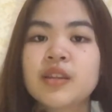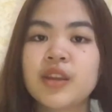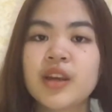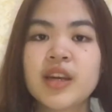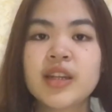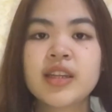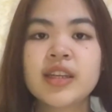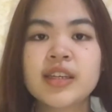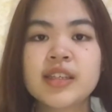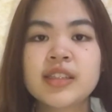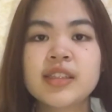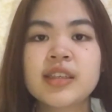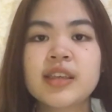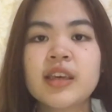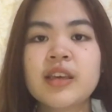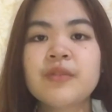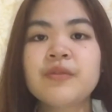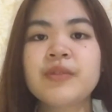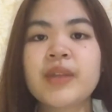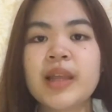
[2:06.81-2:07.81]
Third is,
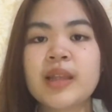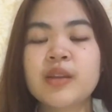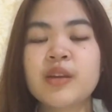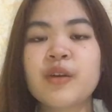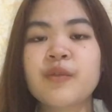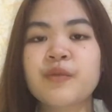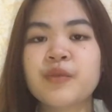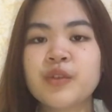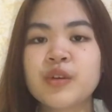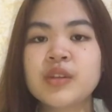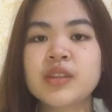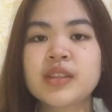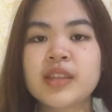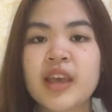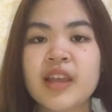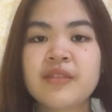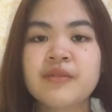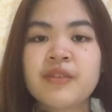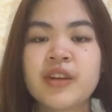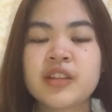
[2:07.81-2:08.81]
eat plenty of fruits
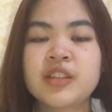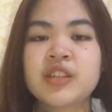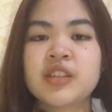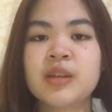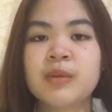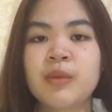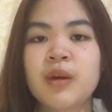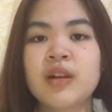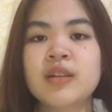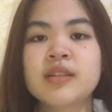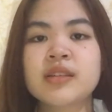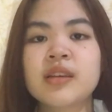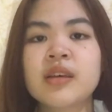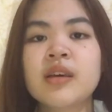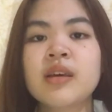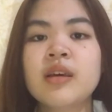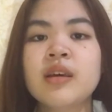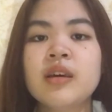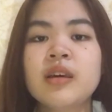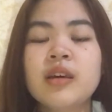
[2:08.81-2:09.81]
and vegetables.
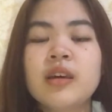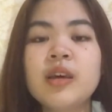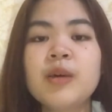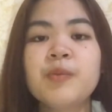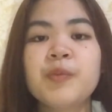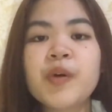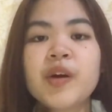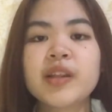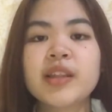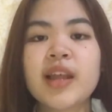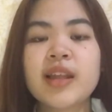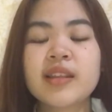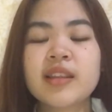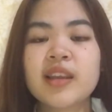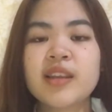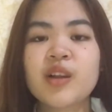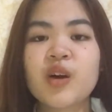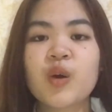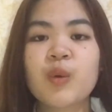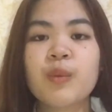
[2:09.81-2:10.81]

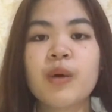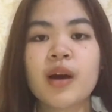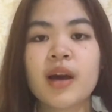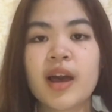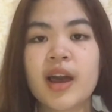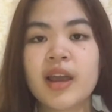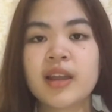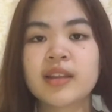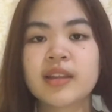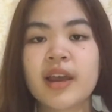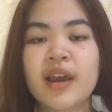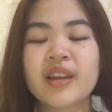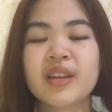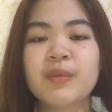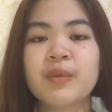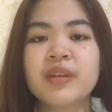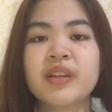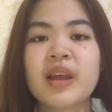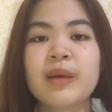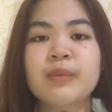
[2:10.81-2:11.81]
Importante na kumakain tayo
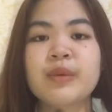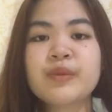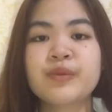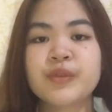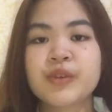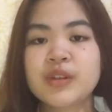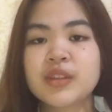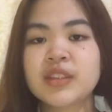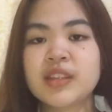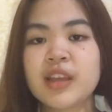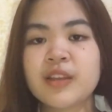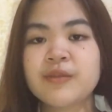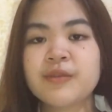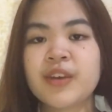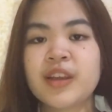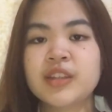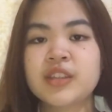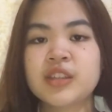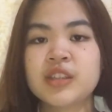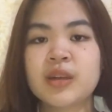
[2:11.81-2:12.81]
ng madaming fruits and
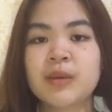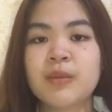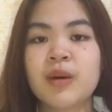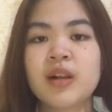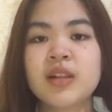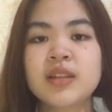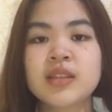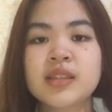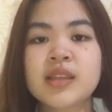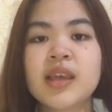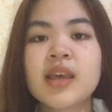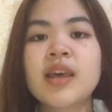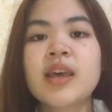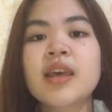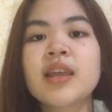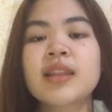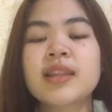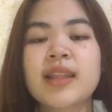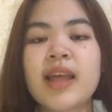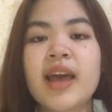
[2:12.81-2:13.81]
vegetables
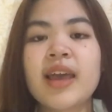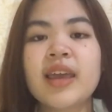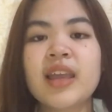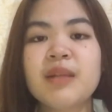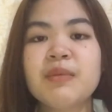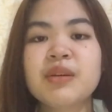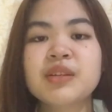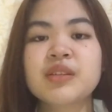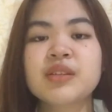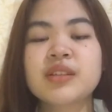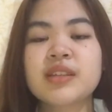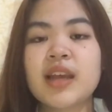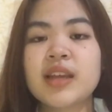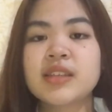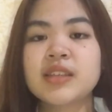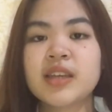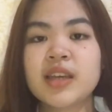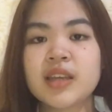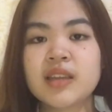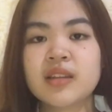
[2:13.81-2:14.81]
dahil
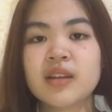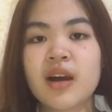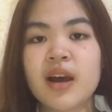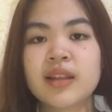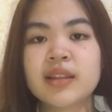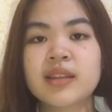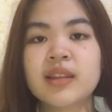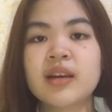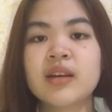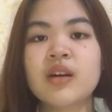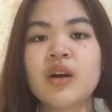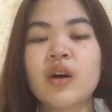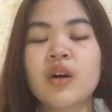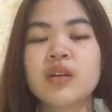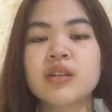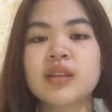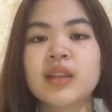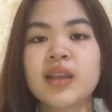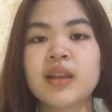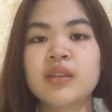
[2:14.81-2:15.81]
masustansya ito at
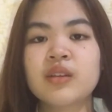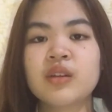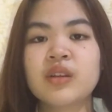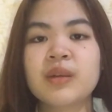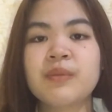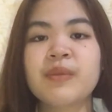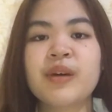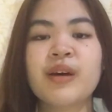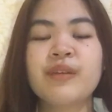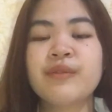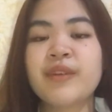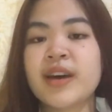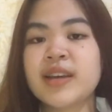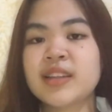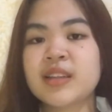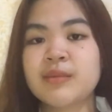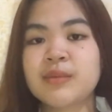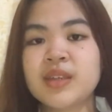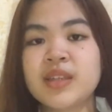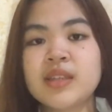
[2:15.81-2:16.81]
nagkocontain ito ng mga
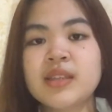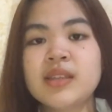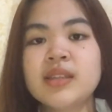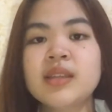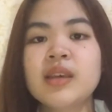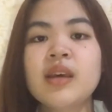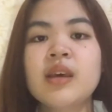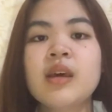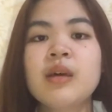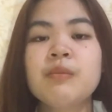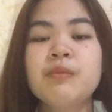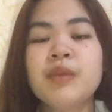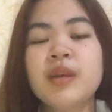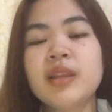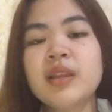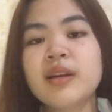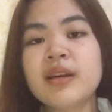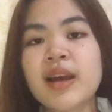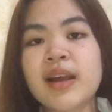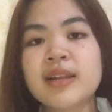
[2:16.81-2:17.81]
vitamins,
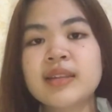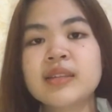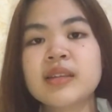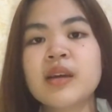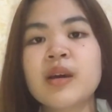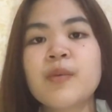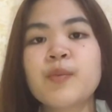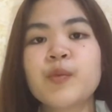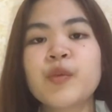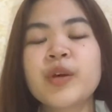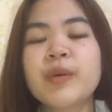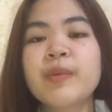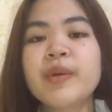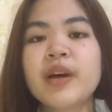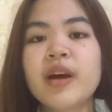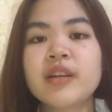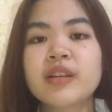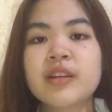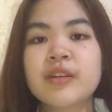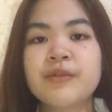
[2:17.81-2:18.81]
minerals,
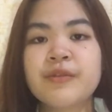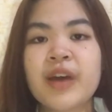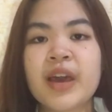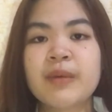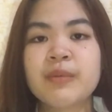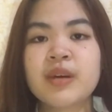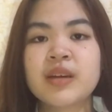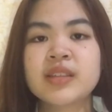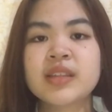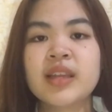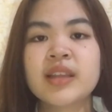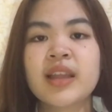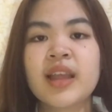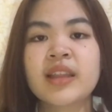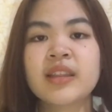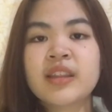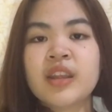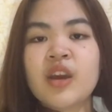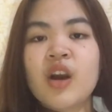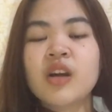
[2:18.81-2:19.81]
prebiotic fibers, and
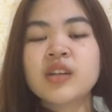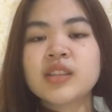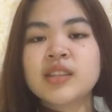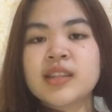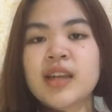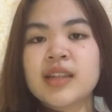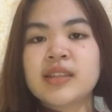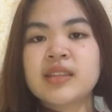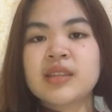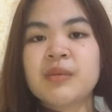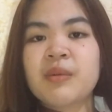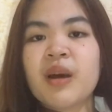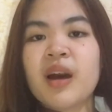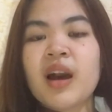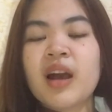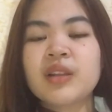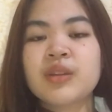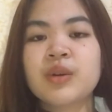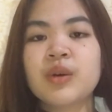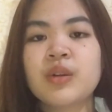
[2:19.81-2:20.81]
antioxidants na
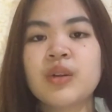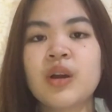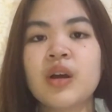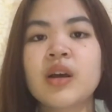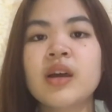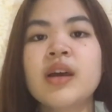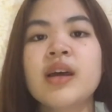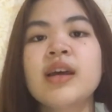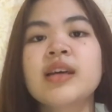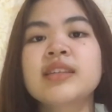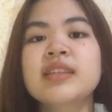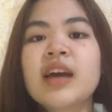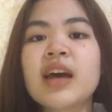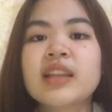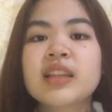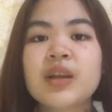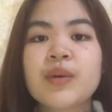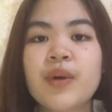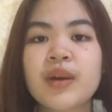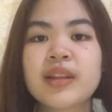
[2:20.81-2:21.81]
makakatulong sa
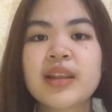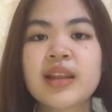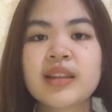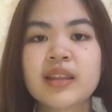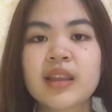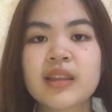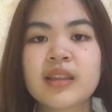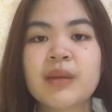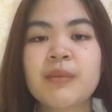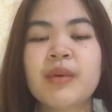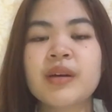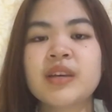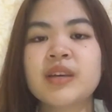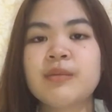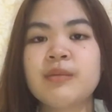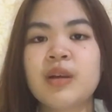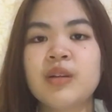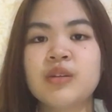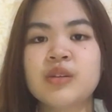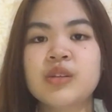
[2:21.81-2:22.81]
katawan natin na
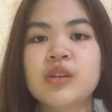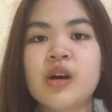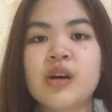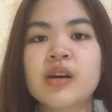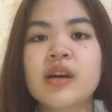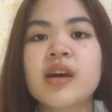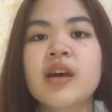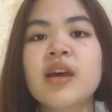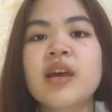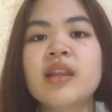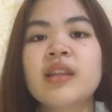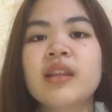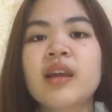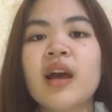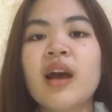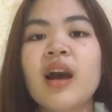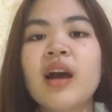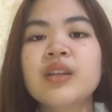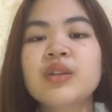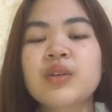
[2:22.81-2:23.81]
maging malusog.
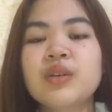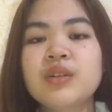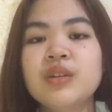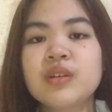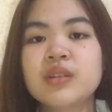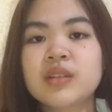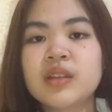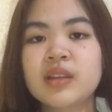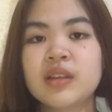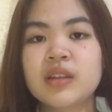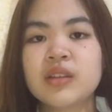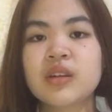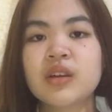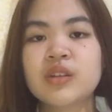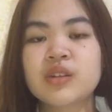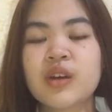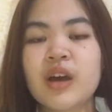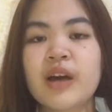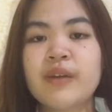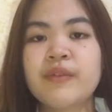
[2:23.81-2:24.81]
Nakakatulong din ito
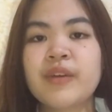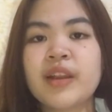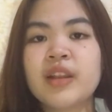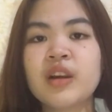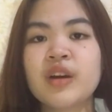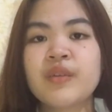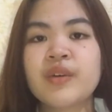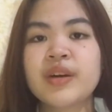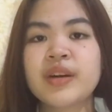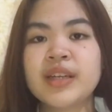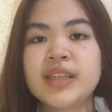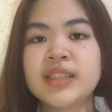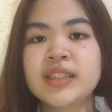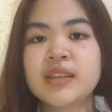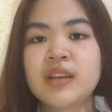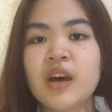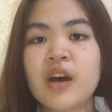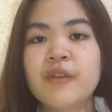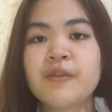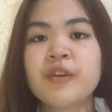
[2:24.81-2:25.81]
to have a lower
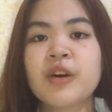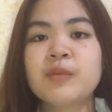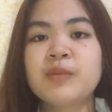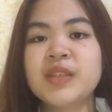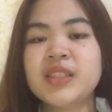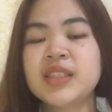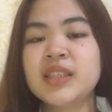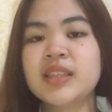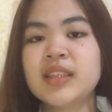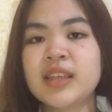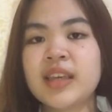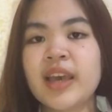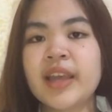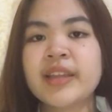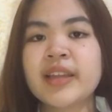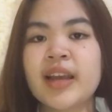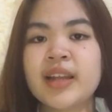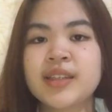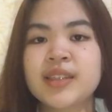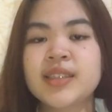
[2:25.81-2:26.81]
risk of obesity
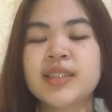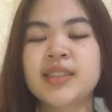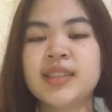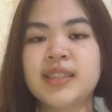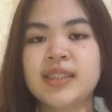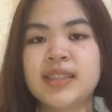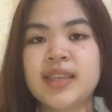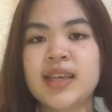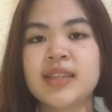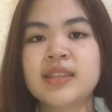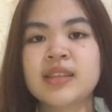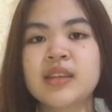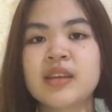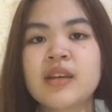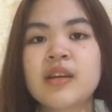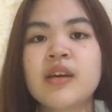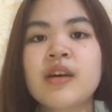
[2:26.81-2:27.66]
and other diseases.